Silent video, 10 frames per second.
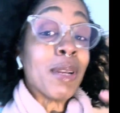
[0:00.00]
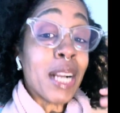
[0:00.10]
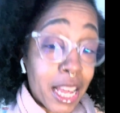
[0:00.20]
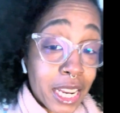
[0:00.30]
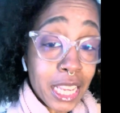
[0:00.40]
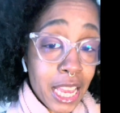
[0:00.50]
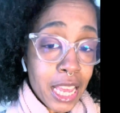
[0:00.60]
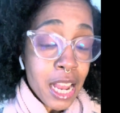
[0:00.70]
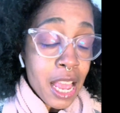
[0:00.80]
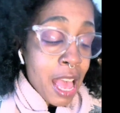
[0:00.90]
cutting
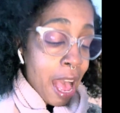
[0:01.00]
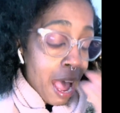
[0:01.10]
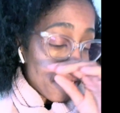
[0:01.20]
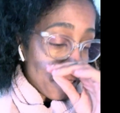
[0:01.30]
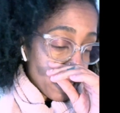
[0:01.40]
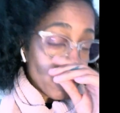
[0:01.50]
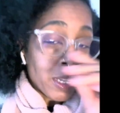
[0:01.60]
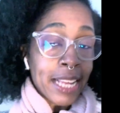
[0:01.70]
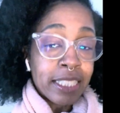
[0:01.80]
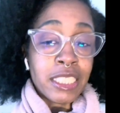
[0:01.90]
it. I feel
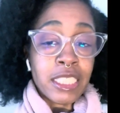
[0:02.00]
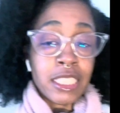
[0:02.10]
like this